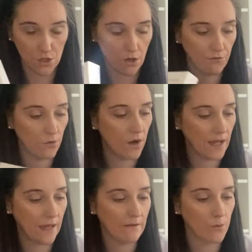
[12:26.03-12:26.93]
I thought,
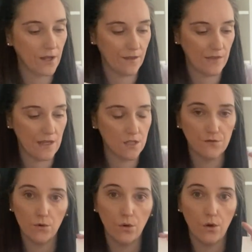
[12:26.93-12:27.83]
okay, I'll get these
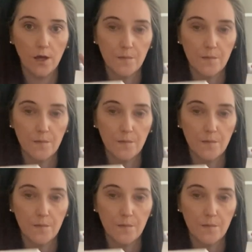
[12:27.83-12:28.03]
for